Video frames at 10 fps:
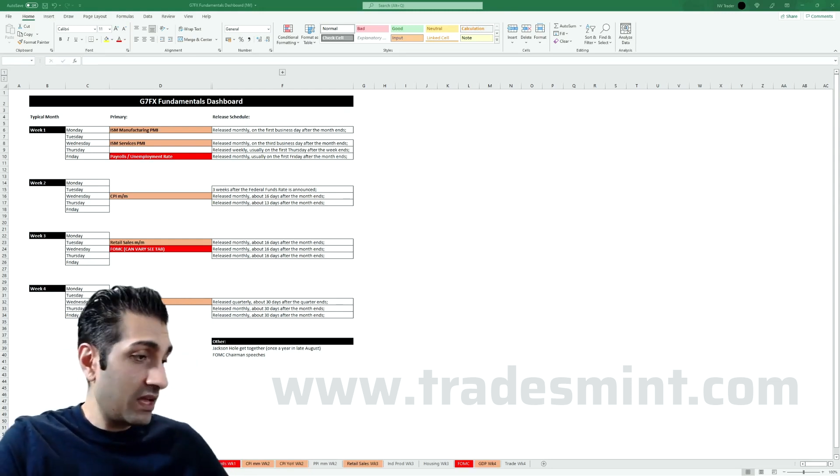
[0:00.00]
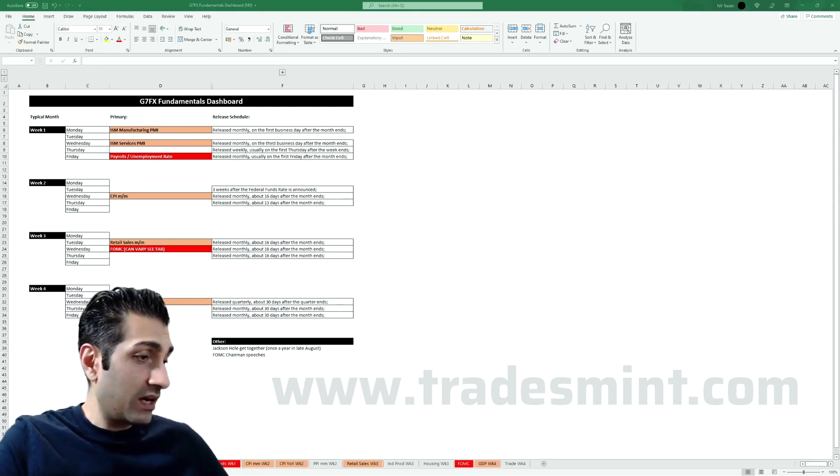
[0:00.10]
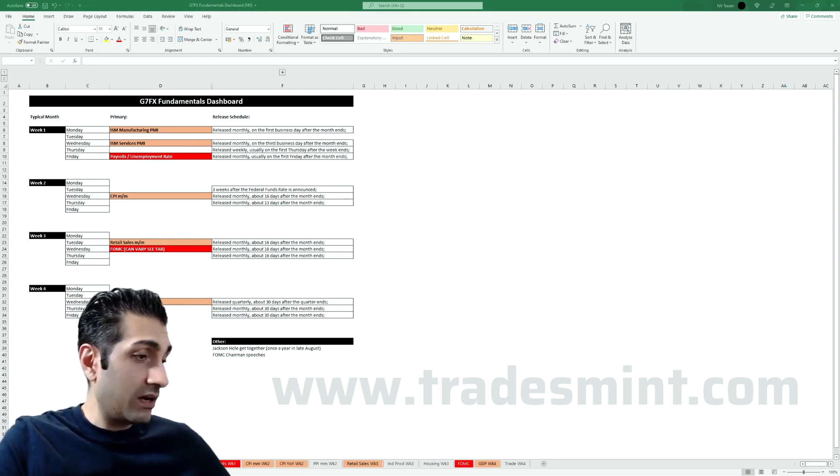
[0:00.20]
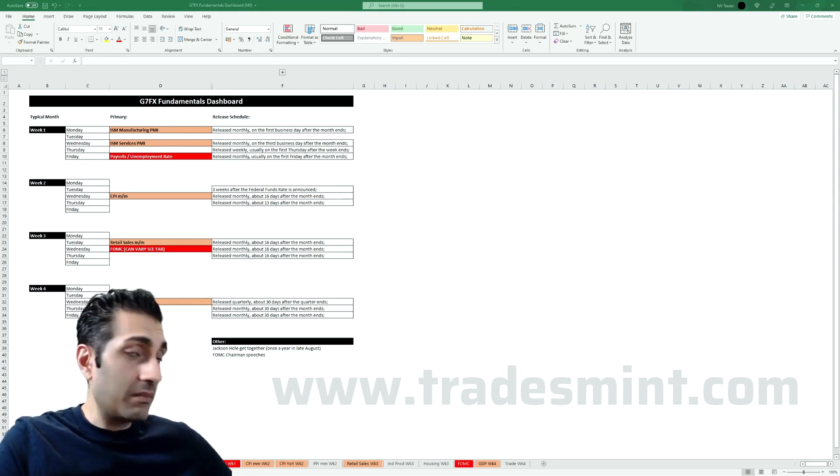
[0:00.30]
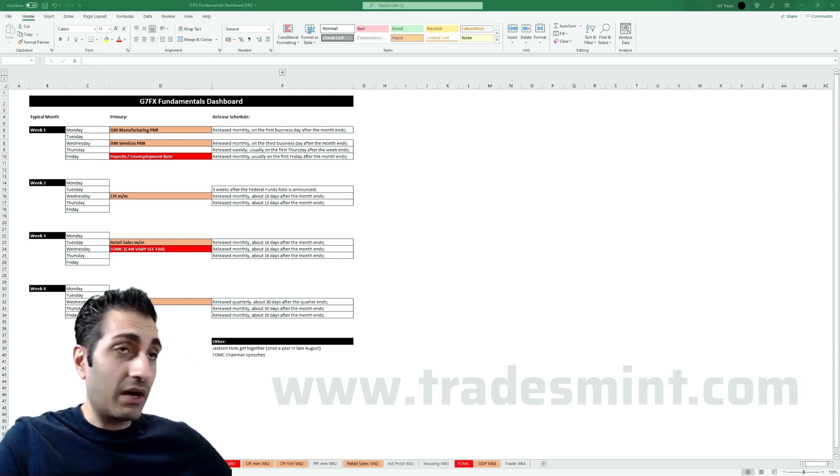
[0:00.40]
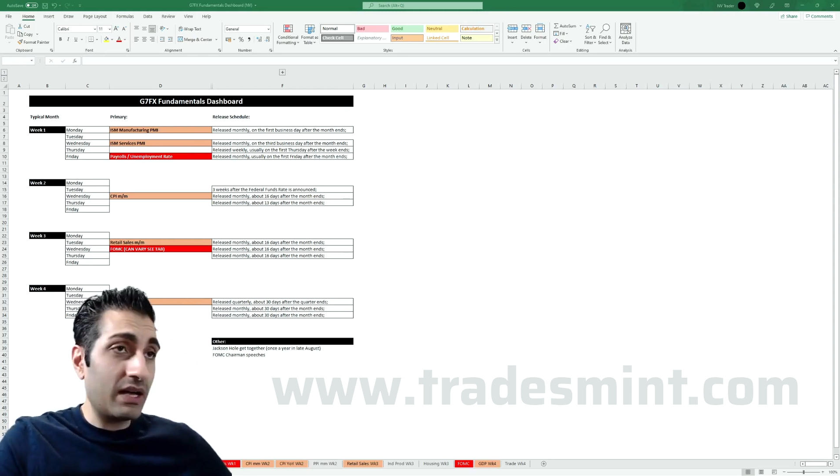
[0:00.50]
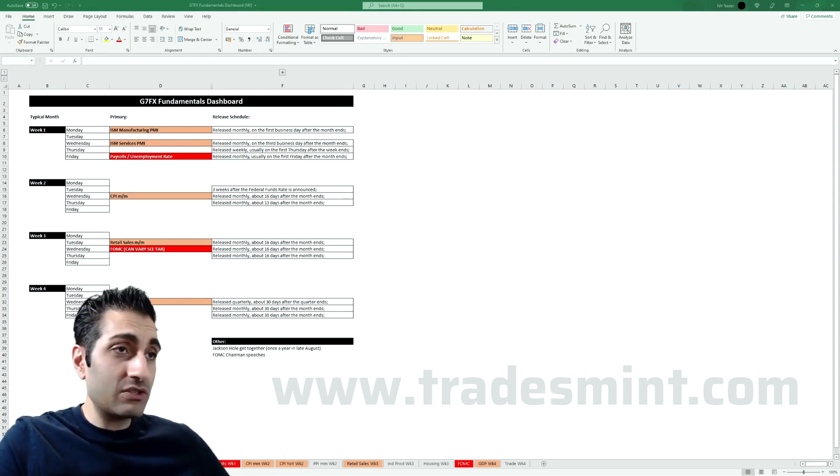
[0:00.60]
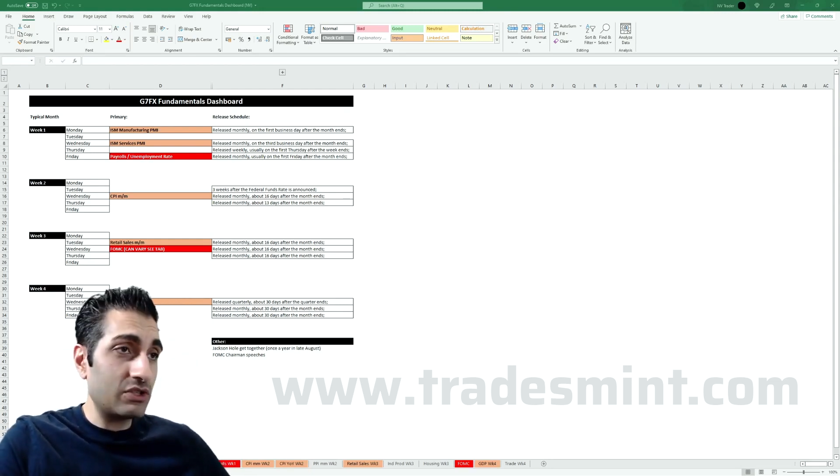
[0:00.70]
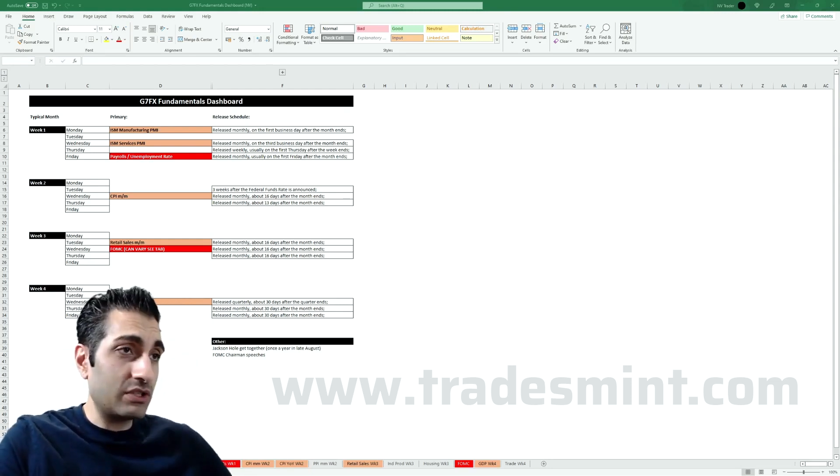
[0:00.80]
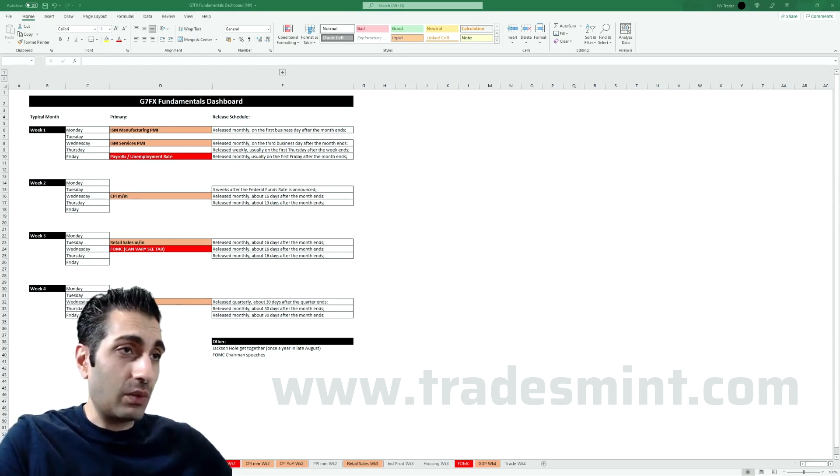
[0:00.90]
I
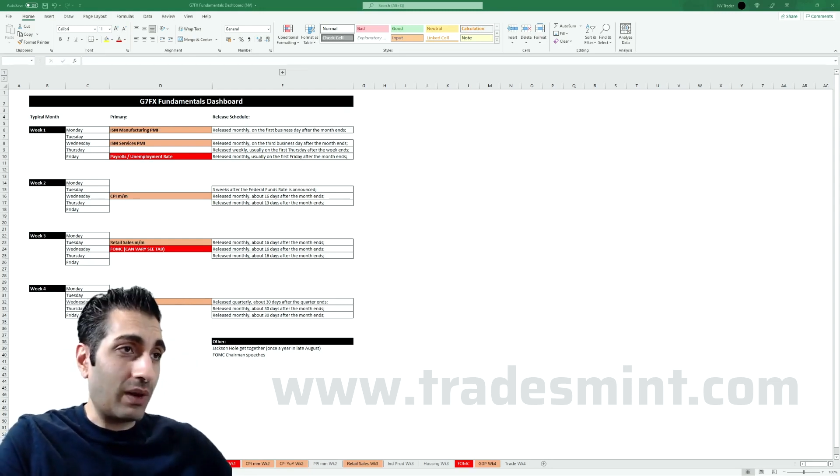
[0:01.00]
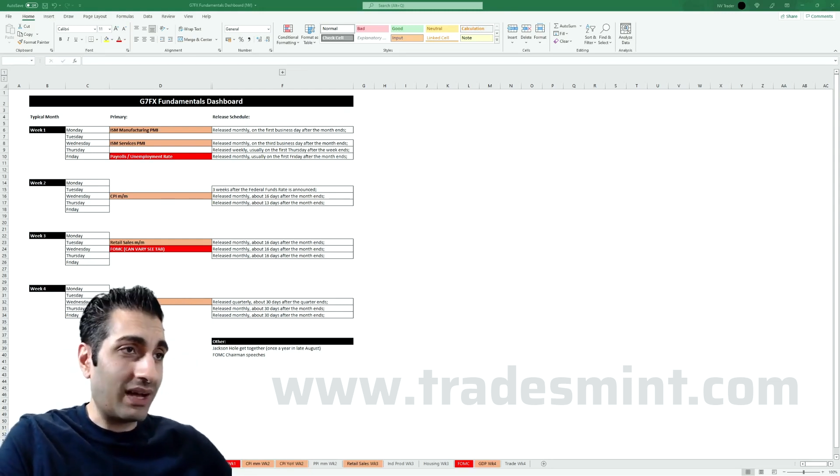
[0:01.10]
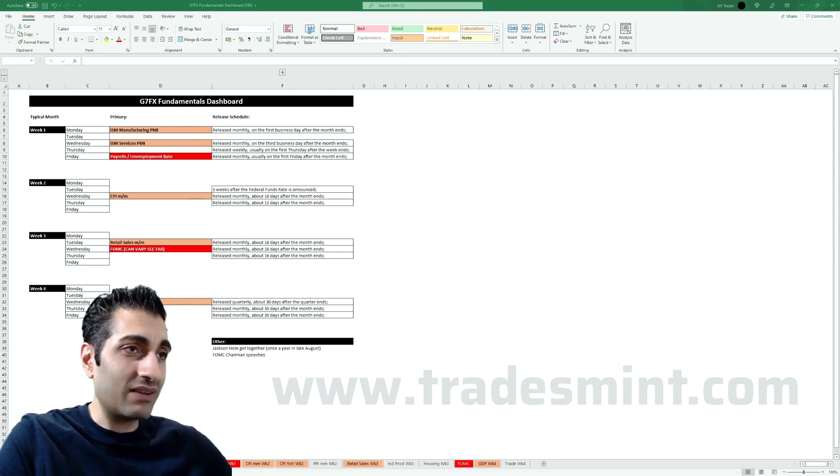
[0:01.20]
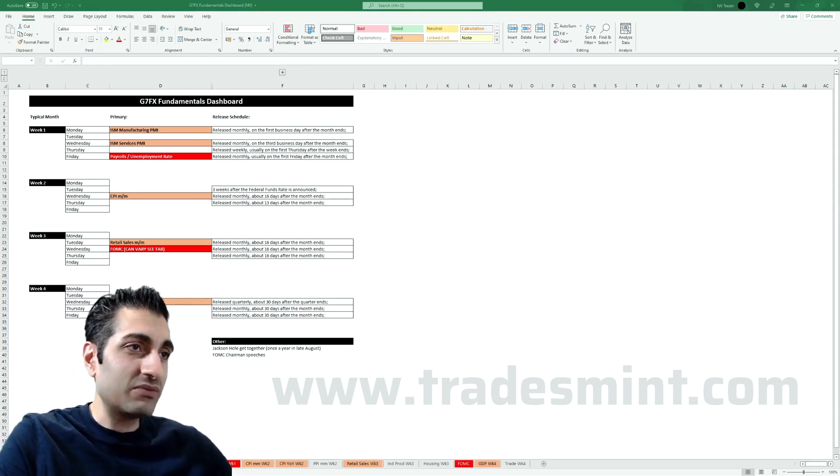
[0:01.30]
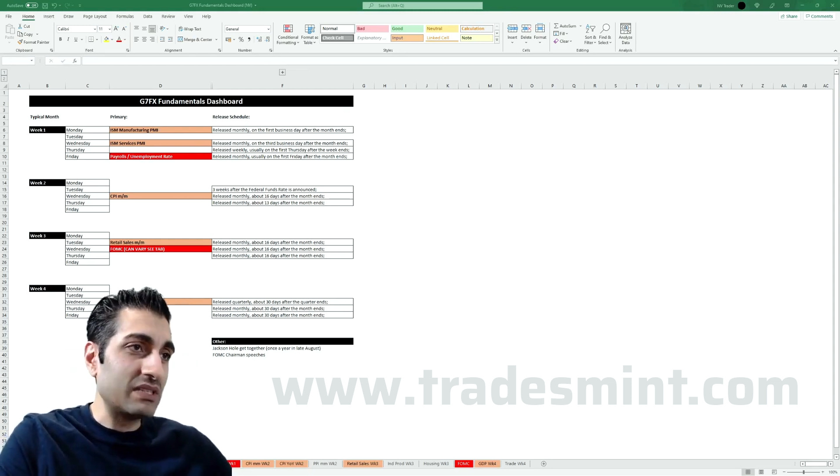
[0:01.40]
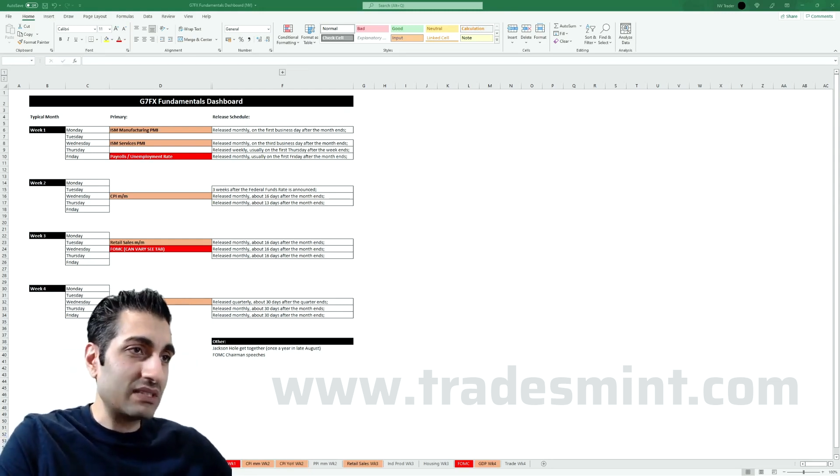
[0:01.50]
actually don't have this